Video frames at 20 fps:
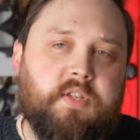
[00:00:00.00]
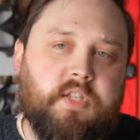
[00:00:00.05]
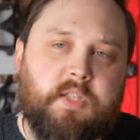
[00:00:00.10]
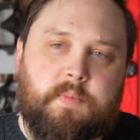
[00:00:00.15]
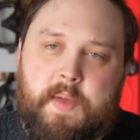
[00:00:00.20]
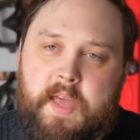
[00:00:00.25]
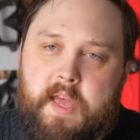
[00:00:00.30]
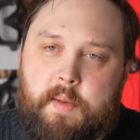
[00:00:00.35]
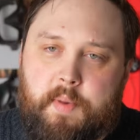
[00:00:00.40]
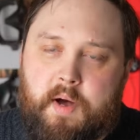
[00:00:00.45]
your
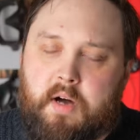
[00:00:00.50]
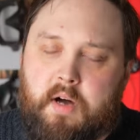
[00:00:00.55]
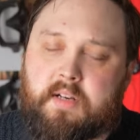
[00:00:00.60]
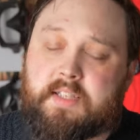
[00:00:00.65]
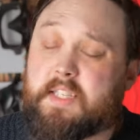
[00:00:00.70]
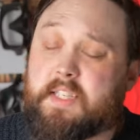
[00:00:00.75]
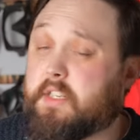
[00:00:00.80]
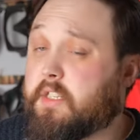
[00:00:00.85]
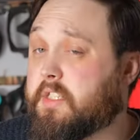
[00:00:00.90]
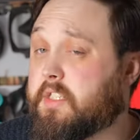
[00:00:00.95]
spare
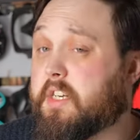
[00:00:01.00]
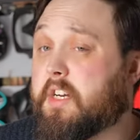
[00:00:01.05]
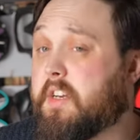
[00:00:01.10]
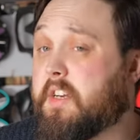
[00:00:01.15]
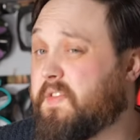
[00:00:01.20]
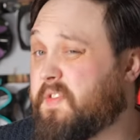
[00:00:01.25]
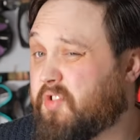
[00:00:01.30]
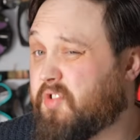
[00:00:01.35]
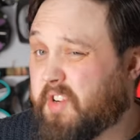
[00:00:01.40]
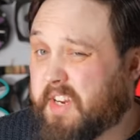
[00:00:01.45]
parts, and your
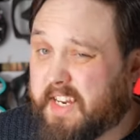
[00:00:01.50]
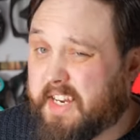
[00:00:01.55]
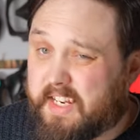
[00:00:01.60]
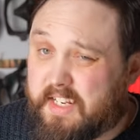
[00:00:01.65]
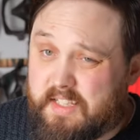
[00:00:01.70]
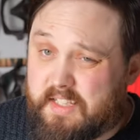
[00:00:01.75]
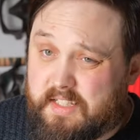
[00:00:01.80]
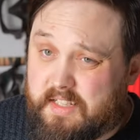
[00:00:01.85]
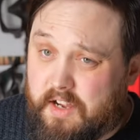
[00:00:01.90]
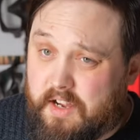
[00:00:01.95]
dive training
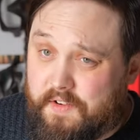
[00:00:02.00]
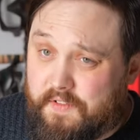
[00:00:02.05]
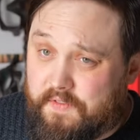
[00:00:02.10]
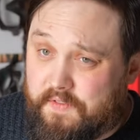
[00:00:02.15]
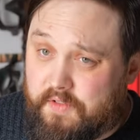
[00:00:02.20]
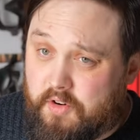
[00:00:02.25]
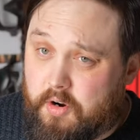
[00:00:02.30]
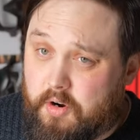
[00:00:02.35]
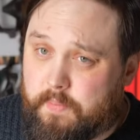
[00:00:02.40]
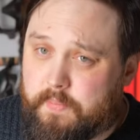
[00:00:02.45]
and stuff
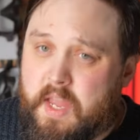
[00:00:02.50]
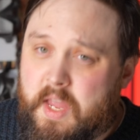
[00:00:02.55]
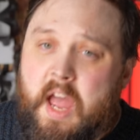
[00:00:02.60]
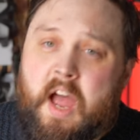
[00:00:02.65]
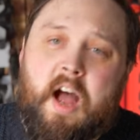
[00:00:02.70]
from.